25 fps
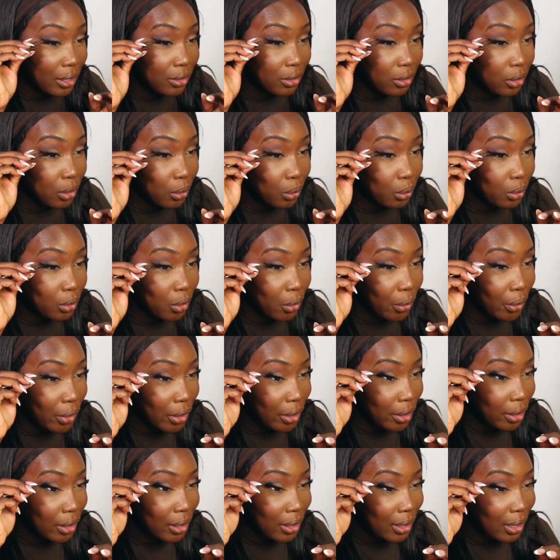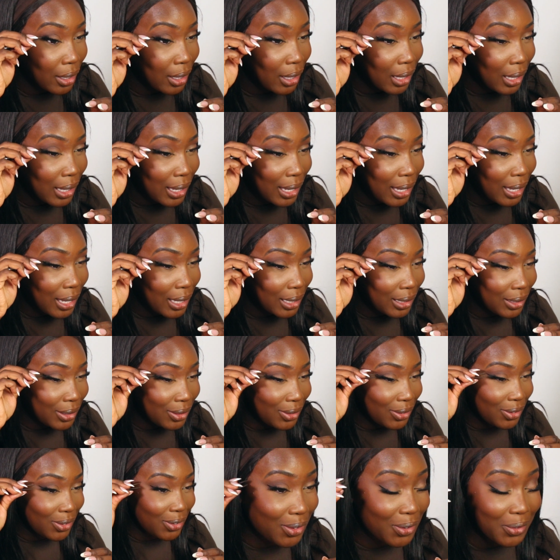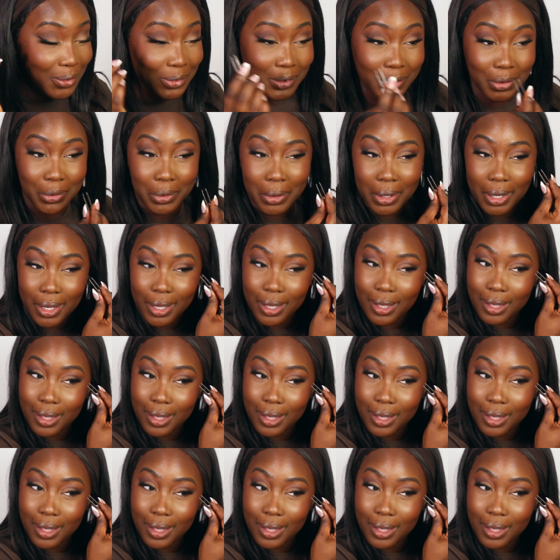I don't know her. I don't know her.